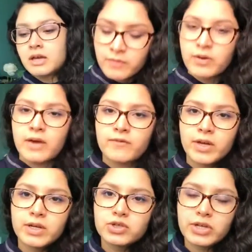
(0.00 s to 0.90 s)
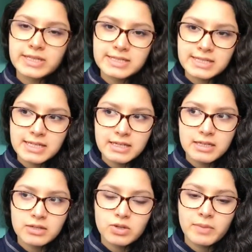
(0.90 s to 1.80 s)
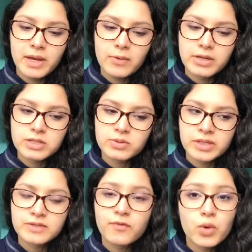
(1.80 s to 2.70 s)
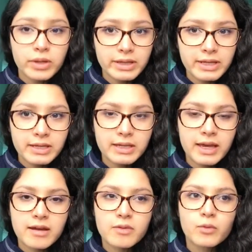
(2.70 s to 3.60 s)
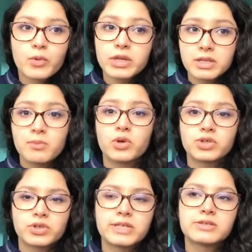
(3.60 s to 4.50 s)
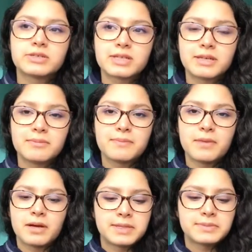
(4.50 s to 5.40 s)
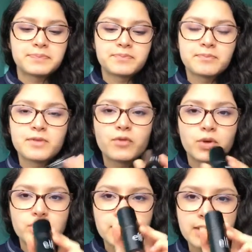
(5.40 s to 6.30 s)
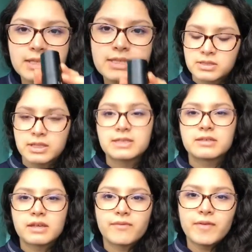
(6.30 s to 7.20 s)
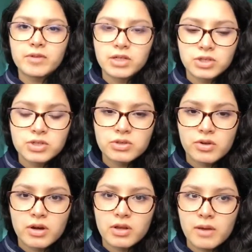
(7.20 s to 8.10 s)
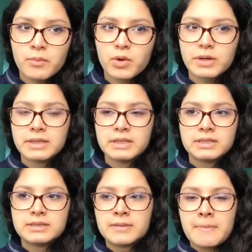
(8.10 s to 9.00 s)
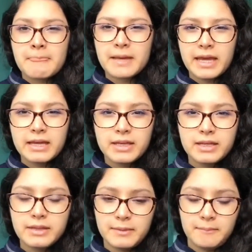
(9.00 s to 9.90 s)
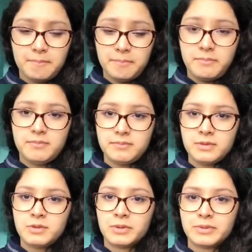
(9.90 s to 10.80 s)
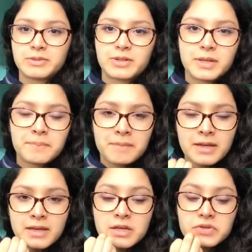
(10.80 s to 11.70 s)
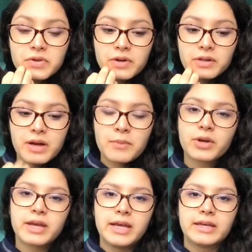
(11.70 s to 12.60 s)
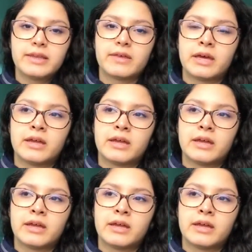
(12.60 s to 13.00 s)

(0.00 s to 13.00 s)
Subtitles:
If you have very dry skin, you might want to exfoliate and really moisturize your skin before using this. It is a stick foundation, so they're a lot more cakey. Oh, sorry. So they're a lot more cakey